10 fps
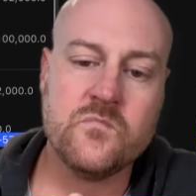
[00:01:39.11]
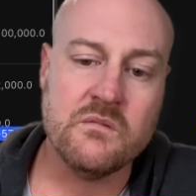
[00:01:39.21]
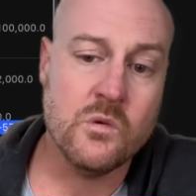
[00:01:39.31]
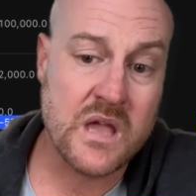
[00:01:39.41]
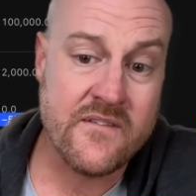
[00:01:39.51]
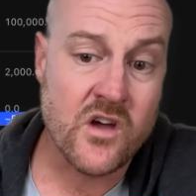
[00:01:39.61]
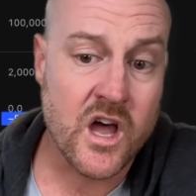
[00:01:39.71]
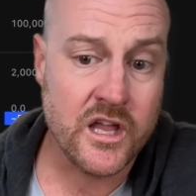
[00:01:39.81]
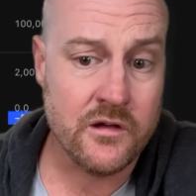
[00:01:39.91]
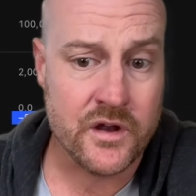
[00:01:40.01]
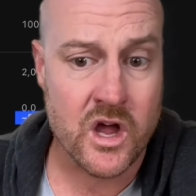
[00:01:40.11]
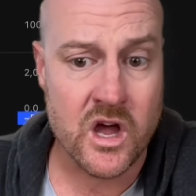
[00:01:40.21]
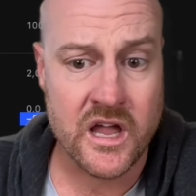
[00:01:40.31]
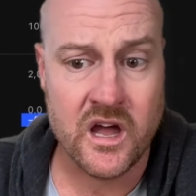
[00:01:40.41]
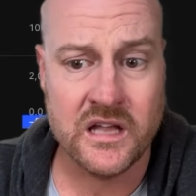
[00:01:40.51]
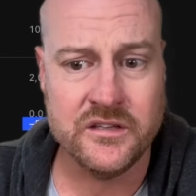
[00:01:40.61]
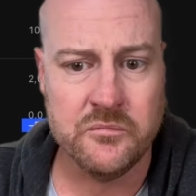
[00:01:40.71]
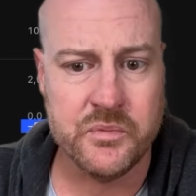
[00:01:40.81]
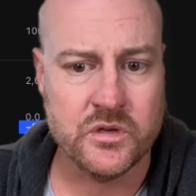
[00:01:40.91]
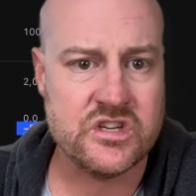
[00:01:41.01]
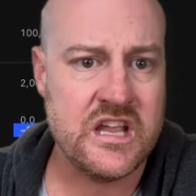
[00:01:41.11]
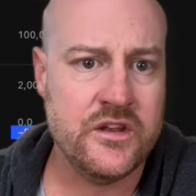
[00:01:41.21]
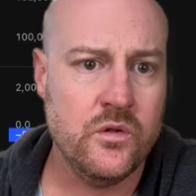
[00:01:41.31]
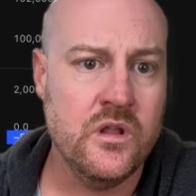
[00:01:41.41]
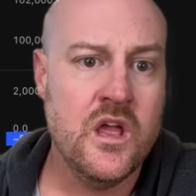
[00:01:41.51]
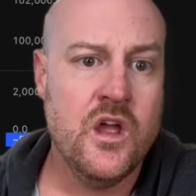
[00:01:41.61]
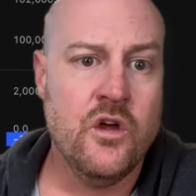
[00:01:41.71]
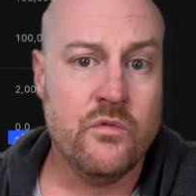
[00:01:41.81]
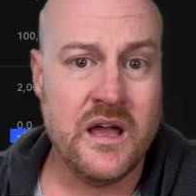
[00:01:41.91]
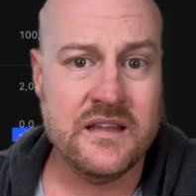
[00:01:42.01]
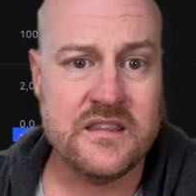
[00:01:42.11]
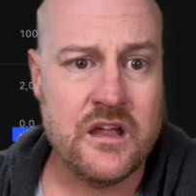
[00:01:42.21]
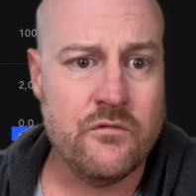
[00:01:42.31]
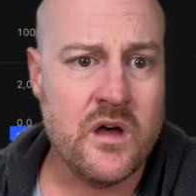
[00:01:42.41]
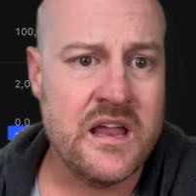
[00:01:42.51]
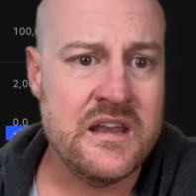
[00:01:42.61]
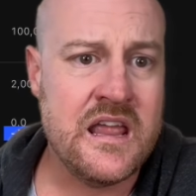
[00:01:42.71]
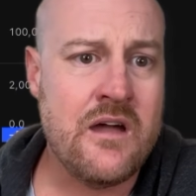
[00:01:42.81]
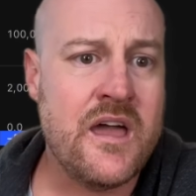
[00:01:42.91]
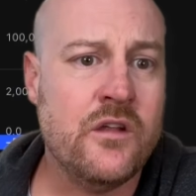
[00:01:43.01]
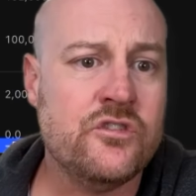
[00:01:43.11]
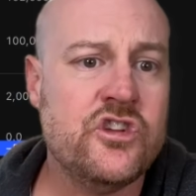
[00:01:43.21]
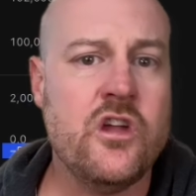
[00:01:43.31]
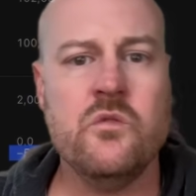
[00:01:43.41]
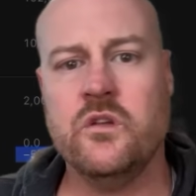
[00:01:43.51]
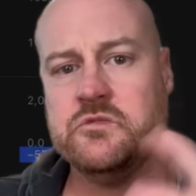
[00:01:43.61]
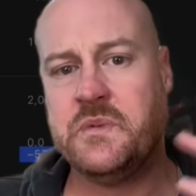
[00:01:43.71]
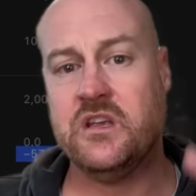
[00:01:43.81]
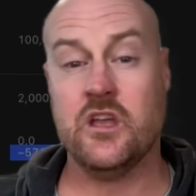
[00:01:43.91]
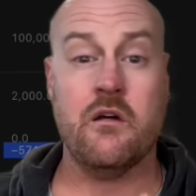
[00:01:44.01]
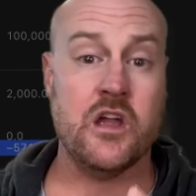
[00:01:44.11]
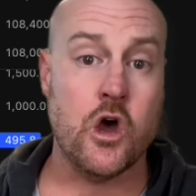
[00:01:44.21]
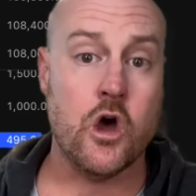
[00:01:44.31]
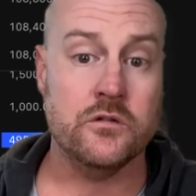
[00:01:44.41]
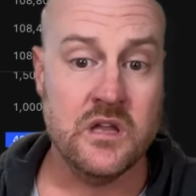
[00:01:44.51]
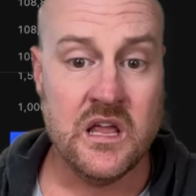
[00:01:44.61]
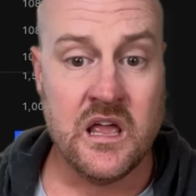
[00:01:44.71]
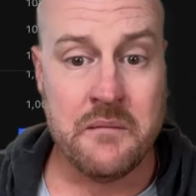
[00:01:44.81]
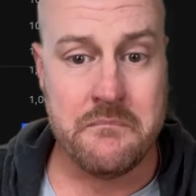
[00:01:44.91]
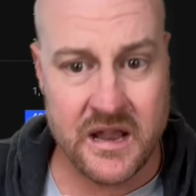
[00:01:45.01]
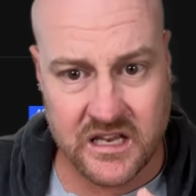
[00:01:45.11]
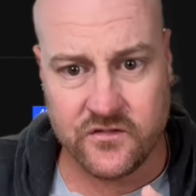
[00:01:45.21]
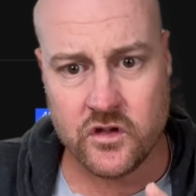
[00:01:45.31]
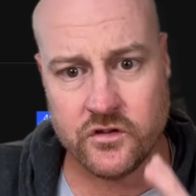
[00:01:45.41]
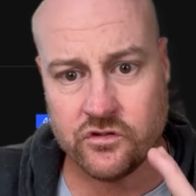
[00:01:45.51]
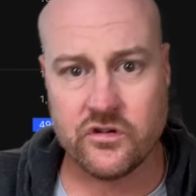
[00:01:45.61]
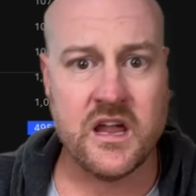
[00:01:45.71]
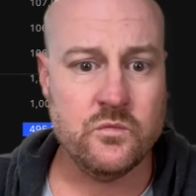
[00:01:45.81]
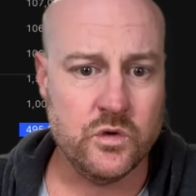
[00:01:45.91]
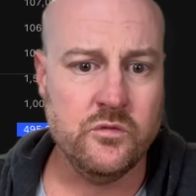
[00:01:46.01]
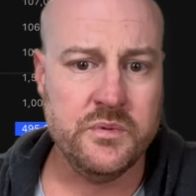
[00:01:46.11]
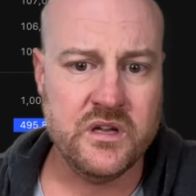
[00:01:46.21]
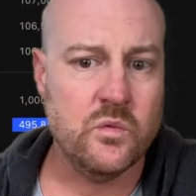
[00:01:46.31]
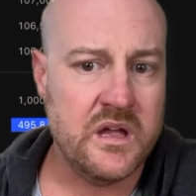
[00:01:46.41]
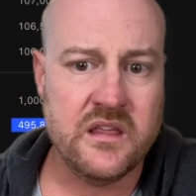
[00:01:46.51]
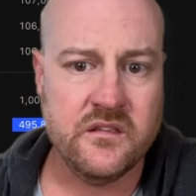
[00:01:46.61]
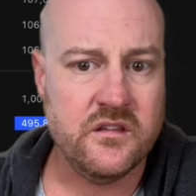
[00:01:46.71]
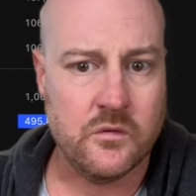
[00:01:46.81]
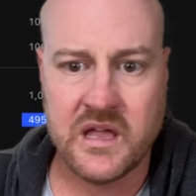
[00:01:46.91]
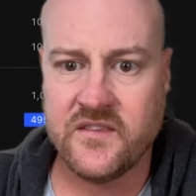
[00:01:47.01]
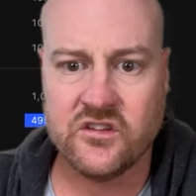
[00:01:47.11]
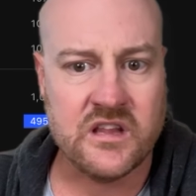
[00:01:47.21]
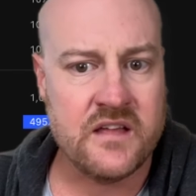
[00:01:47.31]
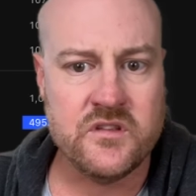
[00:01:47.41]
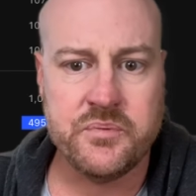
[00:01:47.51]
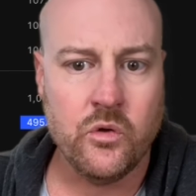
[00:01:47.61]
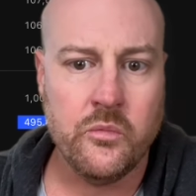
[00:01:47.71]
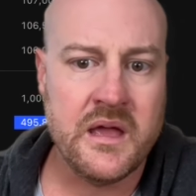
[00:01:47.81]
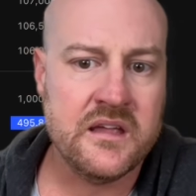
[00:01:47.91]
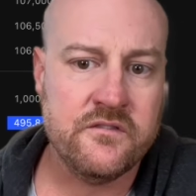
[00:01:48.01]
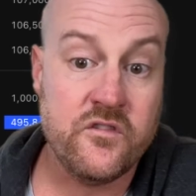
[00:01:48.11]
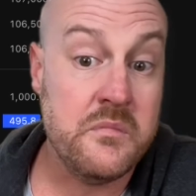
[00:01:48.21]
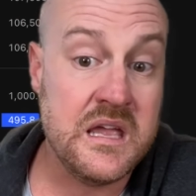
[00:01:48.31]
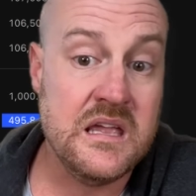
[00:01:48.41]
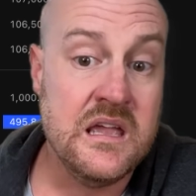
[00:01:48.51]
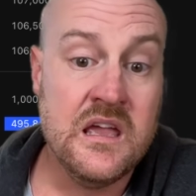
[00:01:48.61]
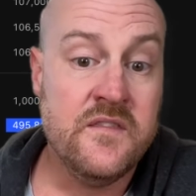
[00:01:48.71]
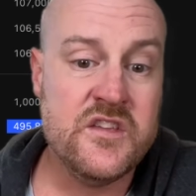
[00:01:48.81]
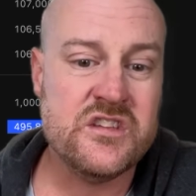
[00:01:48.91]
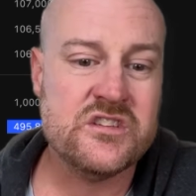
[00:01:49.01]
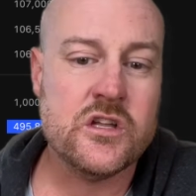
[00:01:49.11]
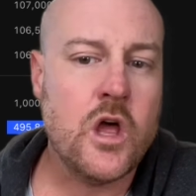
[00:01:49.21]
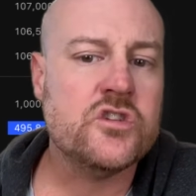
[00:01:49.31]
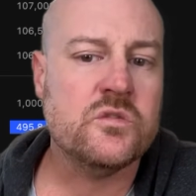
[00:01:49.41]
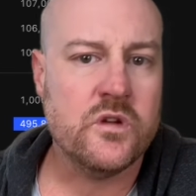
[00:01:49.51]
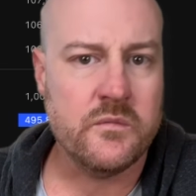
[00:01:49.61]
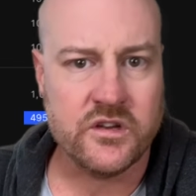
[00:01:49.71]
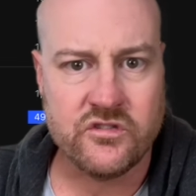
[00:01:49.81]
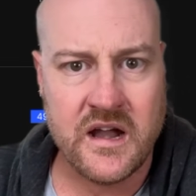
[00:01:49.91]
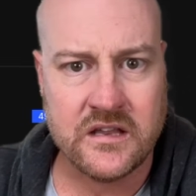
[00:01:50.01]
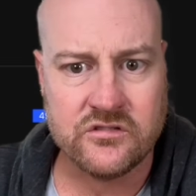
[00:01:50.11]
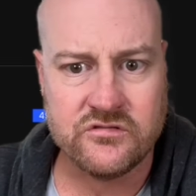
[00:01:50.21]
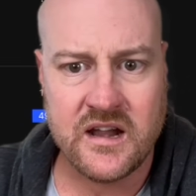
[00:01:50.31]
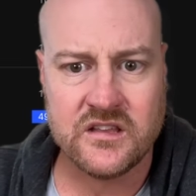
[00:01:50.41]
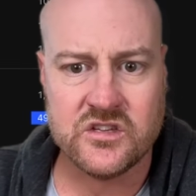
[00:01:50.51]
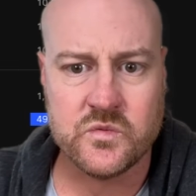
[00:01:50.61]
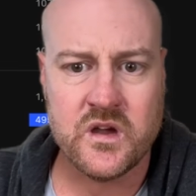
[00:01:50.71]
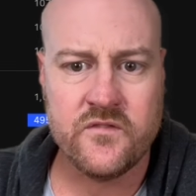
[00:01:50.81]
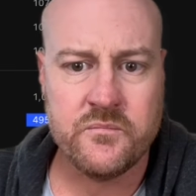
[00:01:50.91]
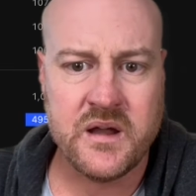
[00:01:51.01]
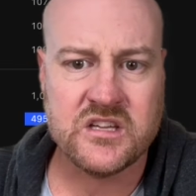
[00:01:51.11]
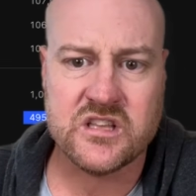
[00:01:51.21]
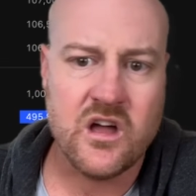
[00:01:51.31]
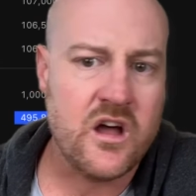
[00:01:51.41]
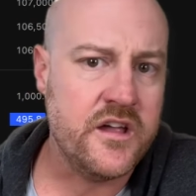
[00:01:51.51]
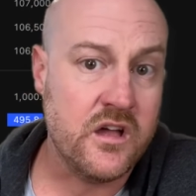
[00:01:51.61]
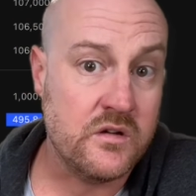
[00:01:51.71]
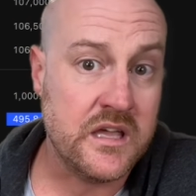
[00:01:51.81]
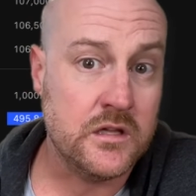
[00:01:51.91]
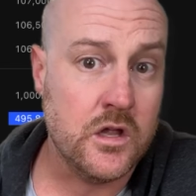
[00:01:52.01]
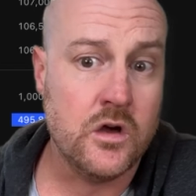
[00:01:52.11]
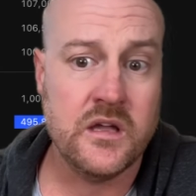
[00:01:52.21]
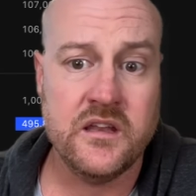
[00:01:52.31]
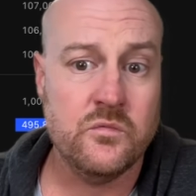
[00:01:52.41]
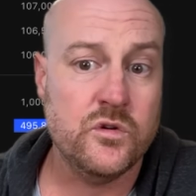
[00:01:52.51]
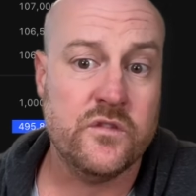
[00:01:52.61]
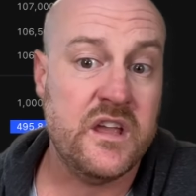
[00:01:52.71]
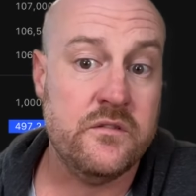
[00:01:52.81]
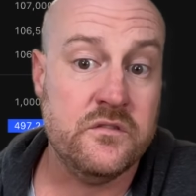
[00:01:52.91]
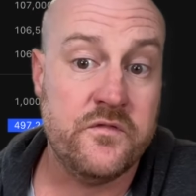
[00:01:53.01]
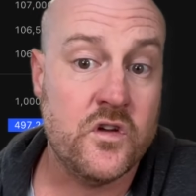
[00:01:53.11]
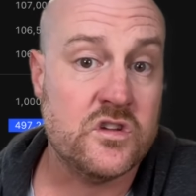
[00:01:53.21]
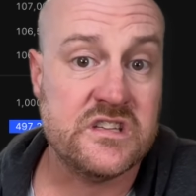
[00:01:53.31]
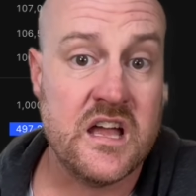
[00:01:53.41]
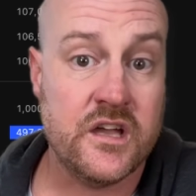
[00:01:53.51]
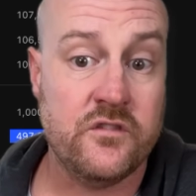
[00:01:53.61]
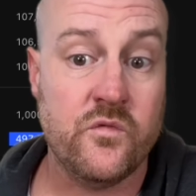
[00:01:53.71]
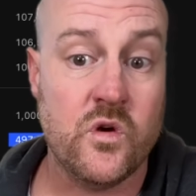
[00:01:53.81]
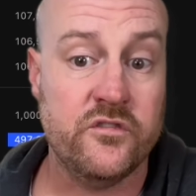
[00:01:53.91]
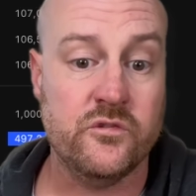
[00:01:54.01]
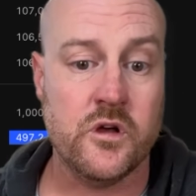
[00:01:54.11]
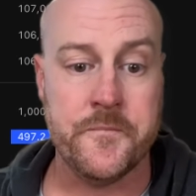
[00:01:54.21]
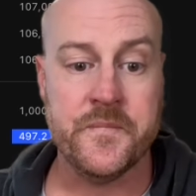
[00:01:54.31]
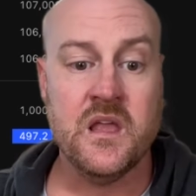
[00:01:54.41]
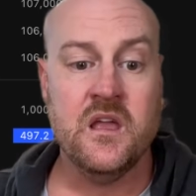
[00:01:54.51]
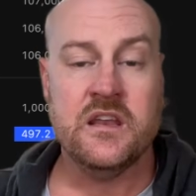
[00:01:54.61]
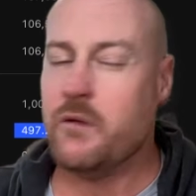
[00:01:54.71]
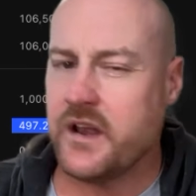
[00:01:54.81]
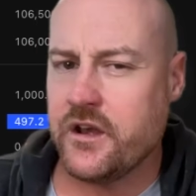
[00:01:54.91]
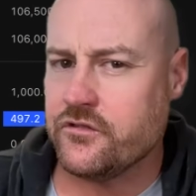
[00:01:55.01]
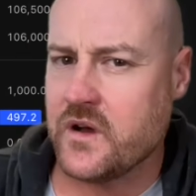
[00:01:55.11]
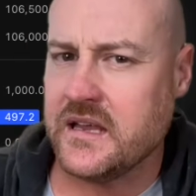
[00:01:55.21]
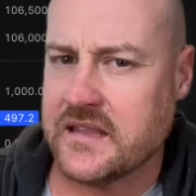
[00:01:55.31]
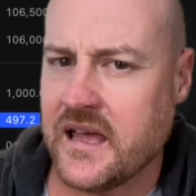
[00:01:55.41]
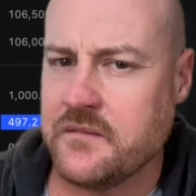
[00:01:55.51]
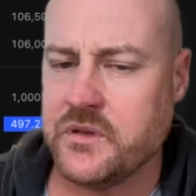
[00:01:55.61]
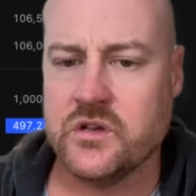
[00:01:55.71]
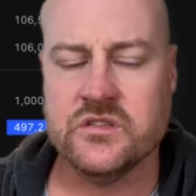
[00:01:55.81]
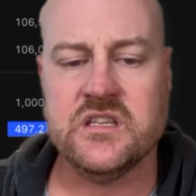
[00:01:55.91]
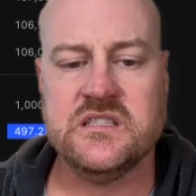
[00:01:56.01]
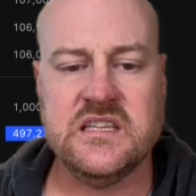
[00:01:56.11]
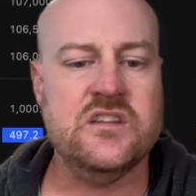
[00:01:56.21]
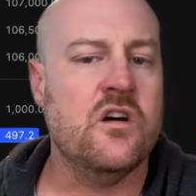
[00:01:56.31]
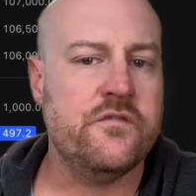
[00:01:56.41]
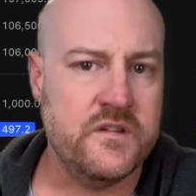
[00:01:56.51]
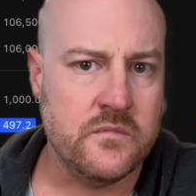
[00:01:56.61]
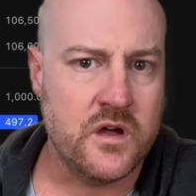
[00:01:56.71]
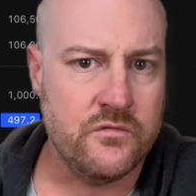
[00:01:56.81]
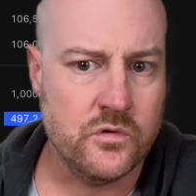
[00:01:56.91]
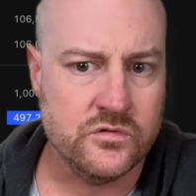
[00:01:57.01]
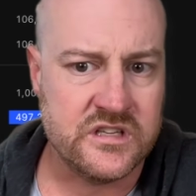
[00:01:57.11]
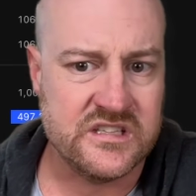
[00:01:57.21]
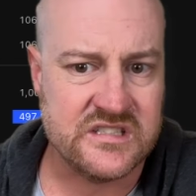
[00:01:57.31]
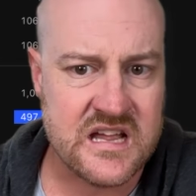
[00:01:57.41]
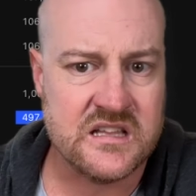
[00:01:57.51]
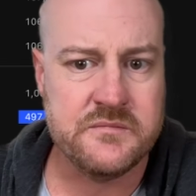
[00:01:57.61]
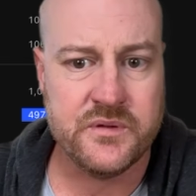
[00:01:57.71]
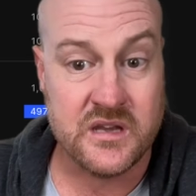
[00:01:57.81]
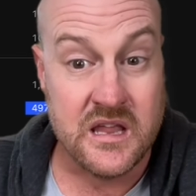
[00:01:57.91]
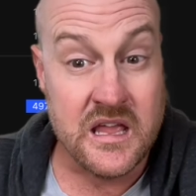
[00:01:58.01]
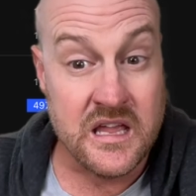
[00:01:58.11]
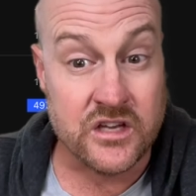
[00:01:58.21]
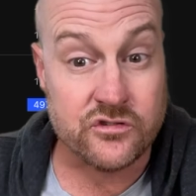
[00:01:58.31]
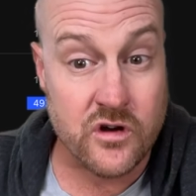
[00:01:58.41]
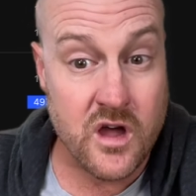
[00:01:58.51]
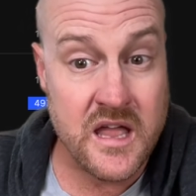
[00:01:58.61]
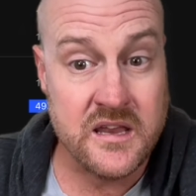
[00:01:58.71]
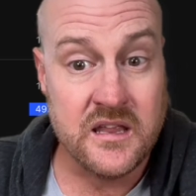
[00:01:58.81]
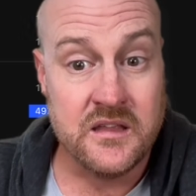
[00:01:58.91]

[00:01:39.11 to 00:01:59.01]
But we have a higher low and a higher high, a little bullish candle right there right now. And I'll show you what's been going on. Many of you that trade will be aware that, we had this lovely pullback. And for me, this is close to one of my trading strategies where if it breaks the high, I'll get long, and it would have hit first target of 1-to-1. Now, I didn't trade that because it did not fit my rules exactly, but it tried.